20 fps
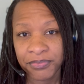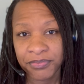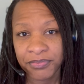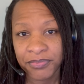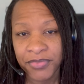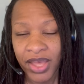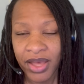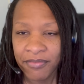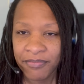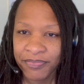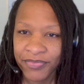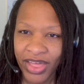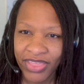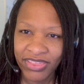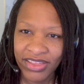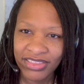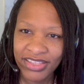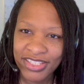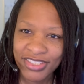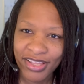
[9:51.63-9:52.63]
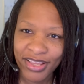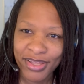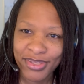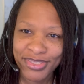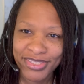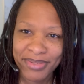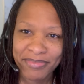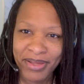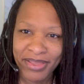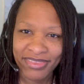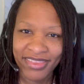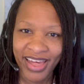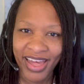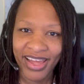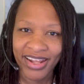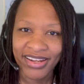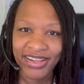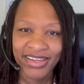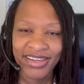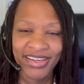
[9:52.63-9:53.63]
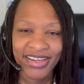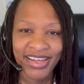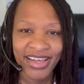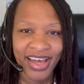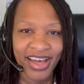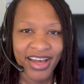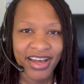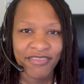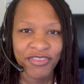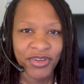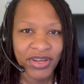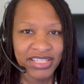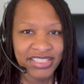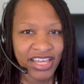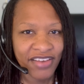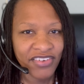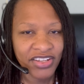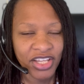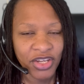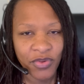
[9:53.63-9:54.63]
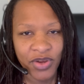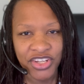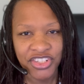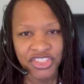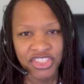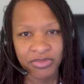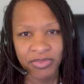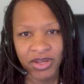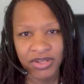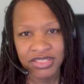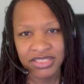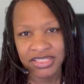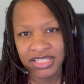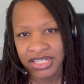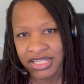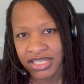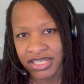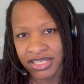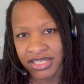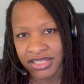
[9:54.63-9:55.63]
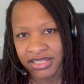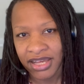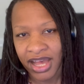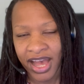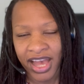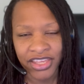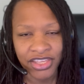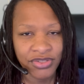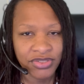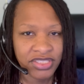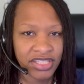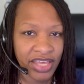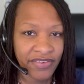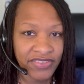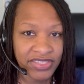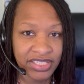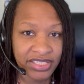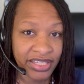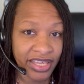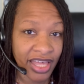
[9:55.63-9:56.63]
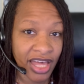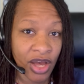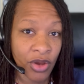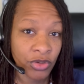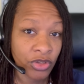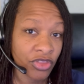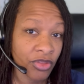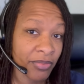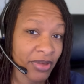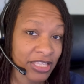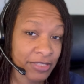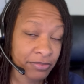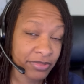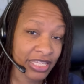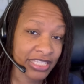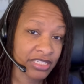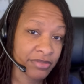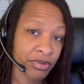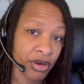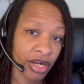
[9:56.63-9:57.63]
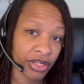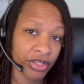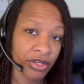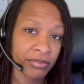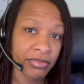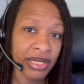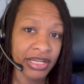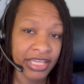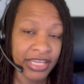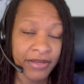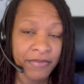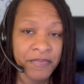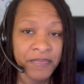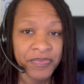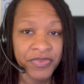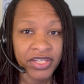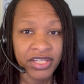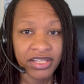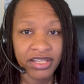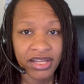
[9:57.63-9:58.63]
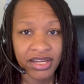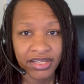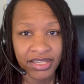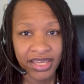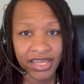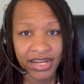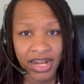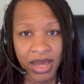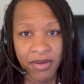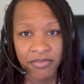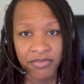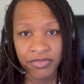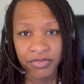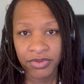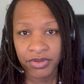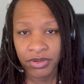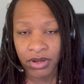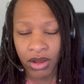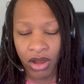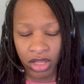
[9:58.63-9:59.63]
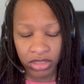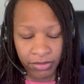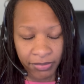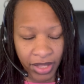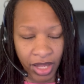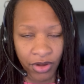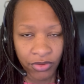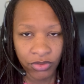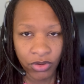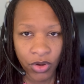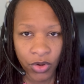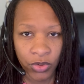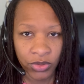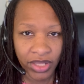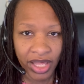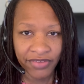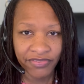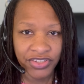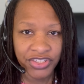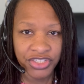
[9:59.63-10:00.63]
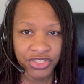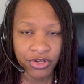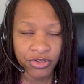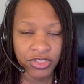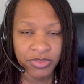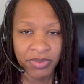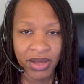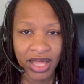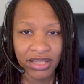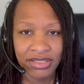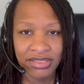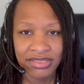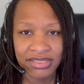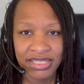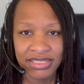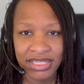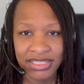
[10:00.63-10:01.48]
Yeah, I think that's all I'll say about that. If you guys have any questions about a CD, high yield savings account, or the best place to park your money, again, I'm all about whole life insurance policies.